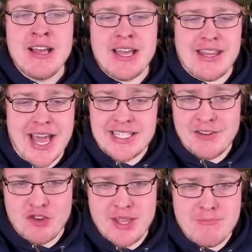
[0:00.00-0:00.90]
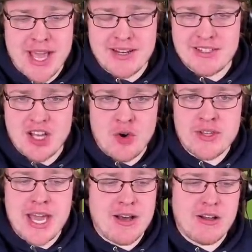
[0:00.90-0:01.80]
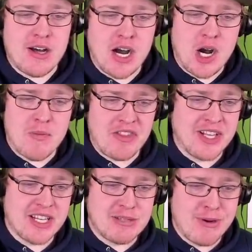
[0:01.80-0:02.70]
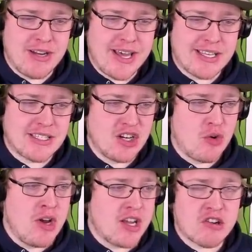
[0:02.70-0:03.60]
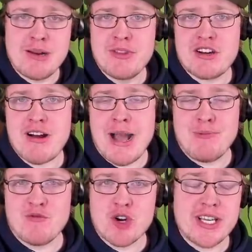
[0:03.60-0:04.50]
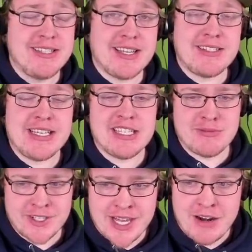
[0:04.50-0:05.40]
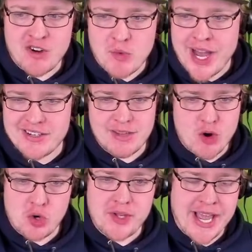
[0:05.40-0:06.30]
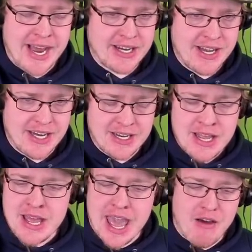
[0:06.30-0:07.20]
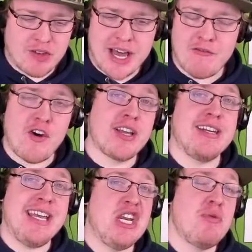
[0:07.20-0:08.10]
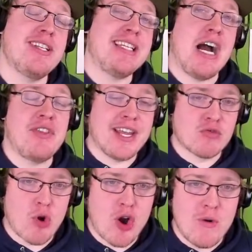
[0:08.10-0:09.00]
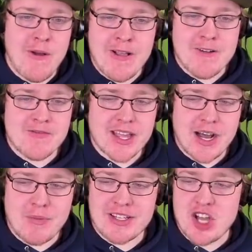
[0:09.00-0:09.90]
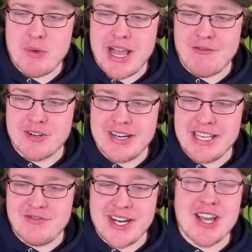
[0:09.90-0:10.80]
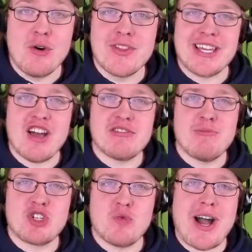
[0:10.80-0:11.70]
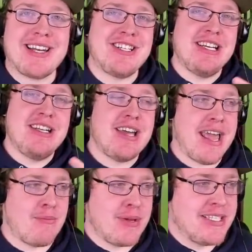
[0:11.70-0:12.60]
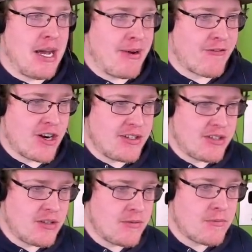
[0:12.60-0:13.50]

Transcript: And that's it for them, man. So, yeah, I think it's been a nice, cream of the crop of rookies this season. It's been a lot of fun watching them early on. Going to have a lot of fun continuing to see how they grow. That's all we got for today's video. Thank you all so much for watching, and peace out, my friends.